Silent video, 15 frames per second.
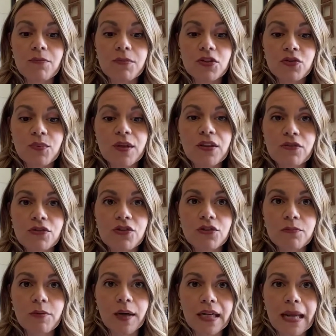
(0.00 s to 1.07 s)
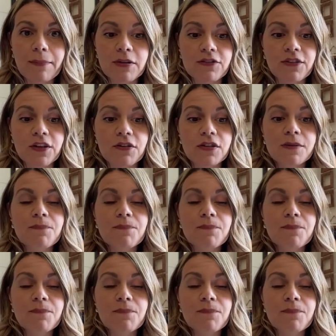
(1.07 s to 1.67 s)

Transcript: between those two brain hemispheres.